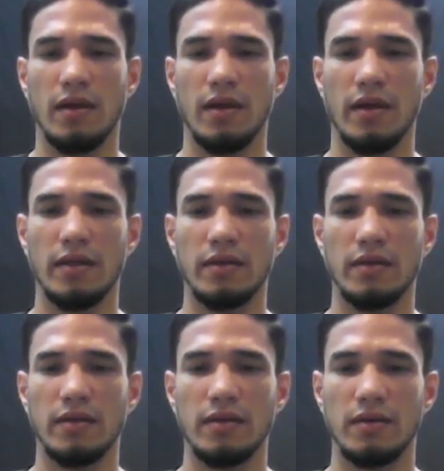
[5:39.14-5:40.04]

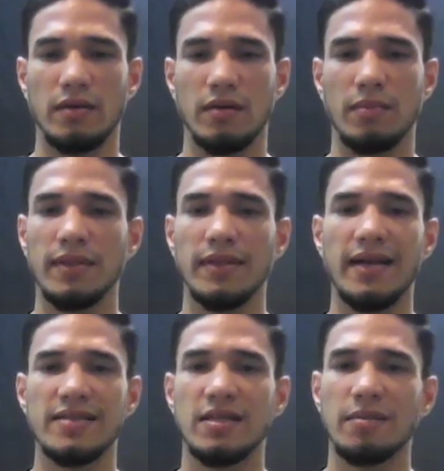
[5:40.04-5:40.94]
and but
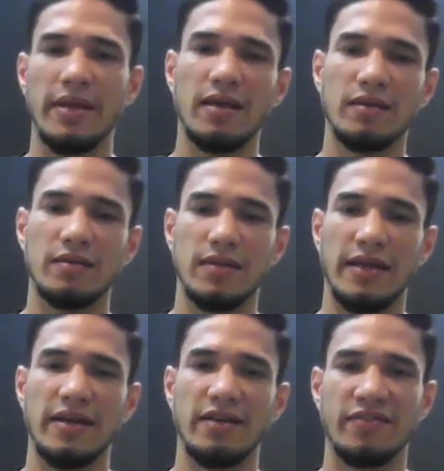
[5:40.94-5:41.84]
that doesn't make
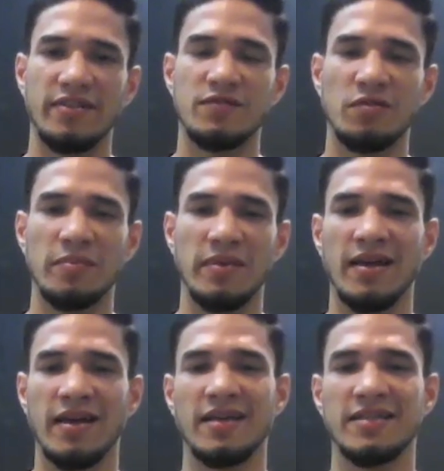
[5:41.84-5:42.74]
any difference for
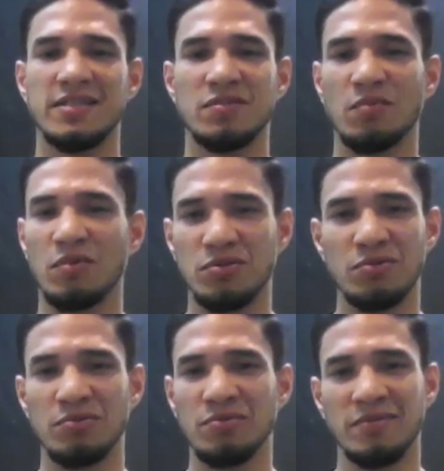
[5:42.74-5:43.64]
me. I just want
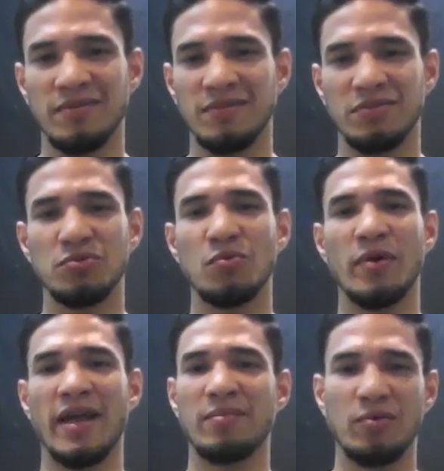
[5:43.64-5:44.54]
to do
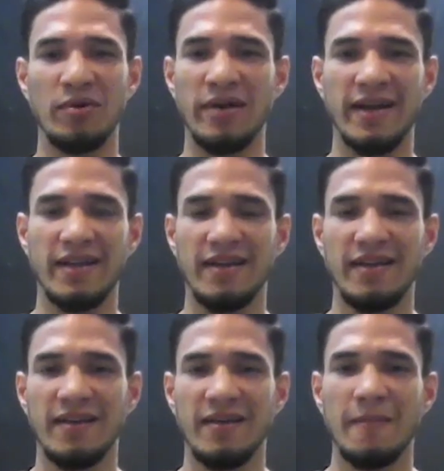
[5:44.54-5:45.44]
what I'm good at.
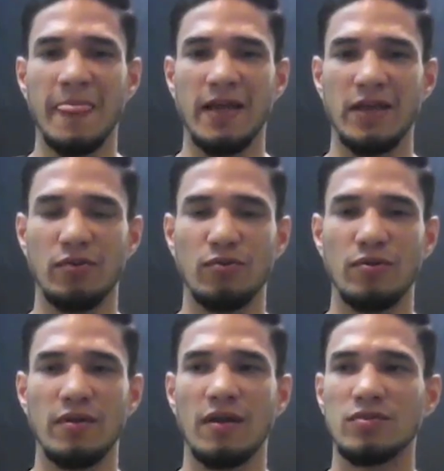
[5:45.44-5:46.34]
You
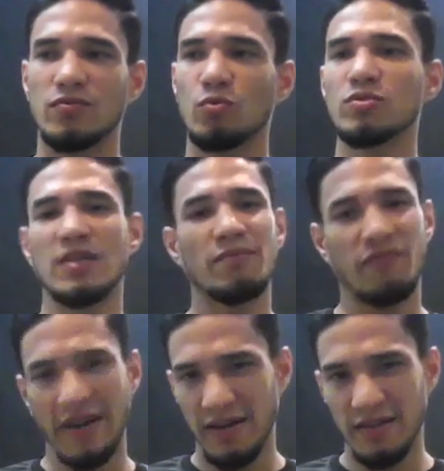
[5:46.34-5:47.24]
know, to
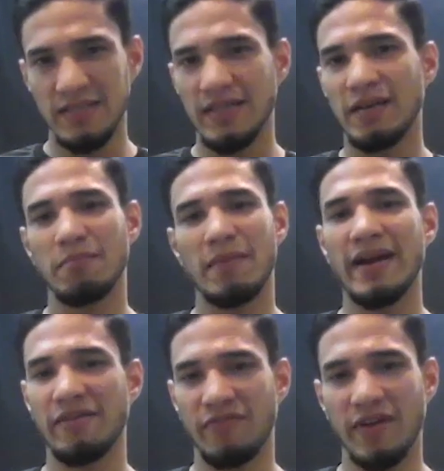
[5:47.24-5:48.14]
some fighters it
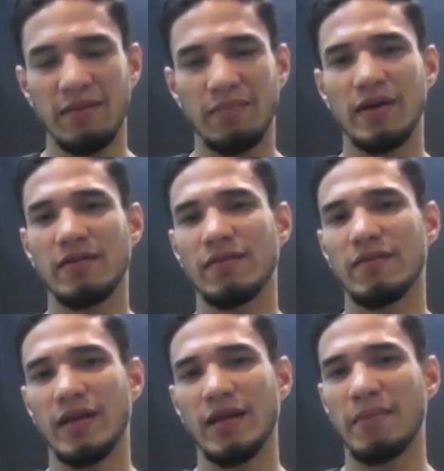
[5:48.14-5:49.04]
might affect, but
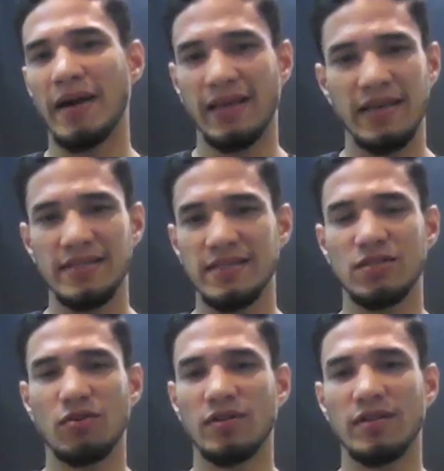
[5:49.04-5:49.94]
in my case,
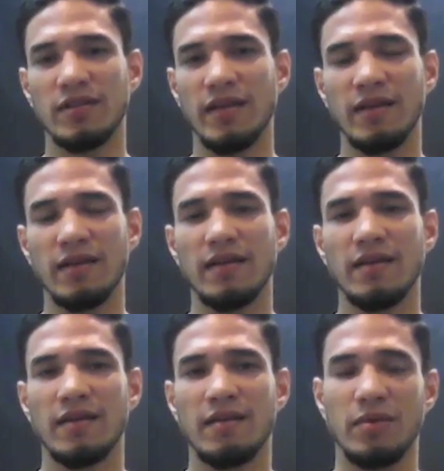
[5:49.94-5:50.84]
it's not the thing
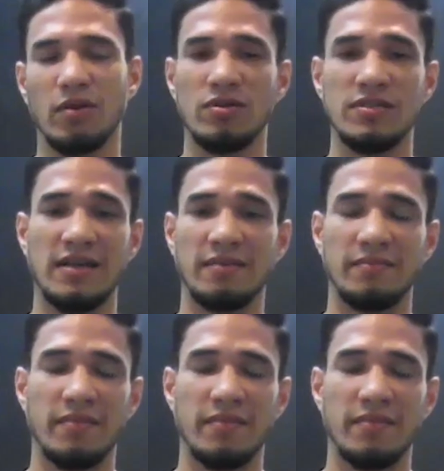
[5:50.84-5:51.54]
because